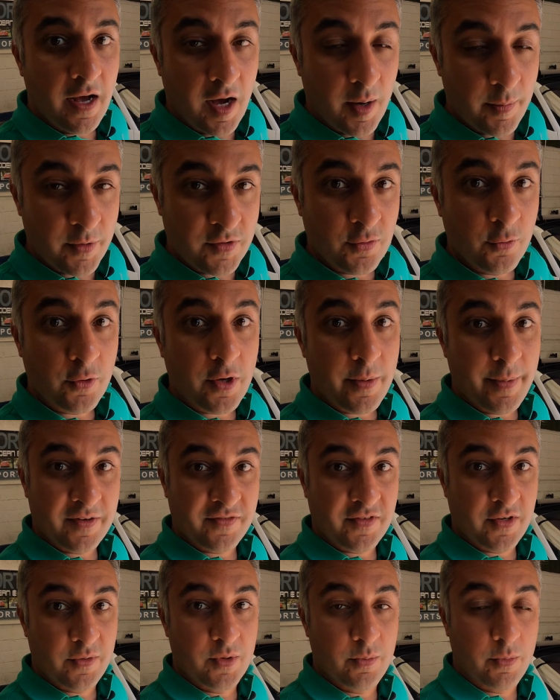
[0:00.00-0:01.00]
I'll be talking
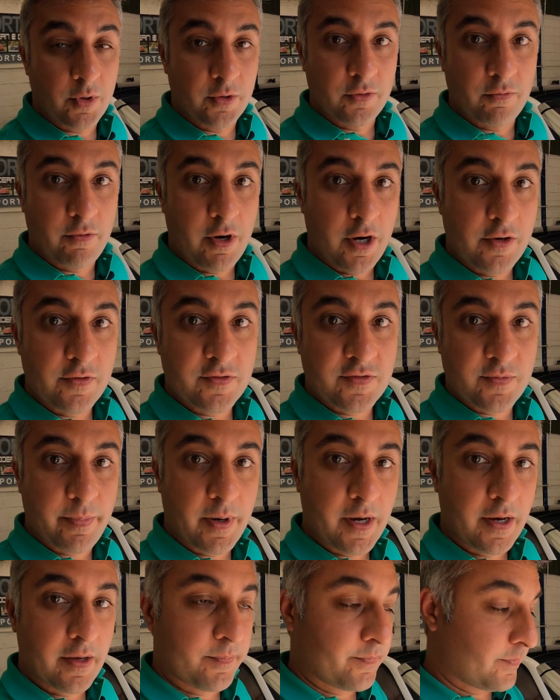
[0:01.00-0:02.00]
about some of them on the road,
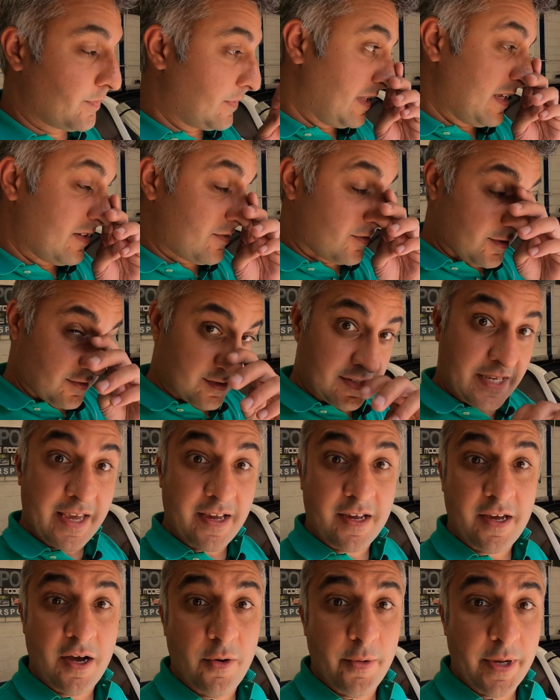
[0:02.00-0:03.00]
but let's just
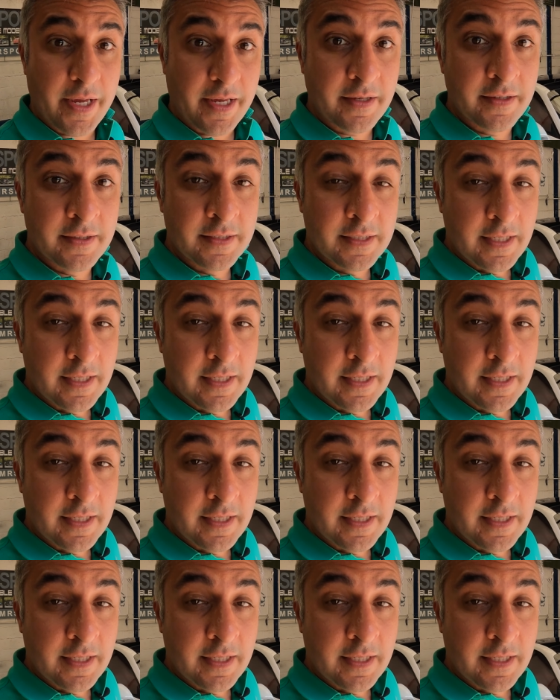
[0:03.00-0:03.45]
get going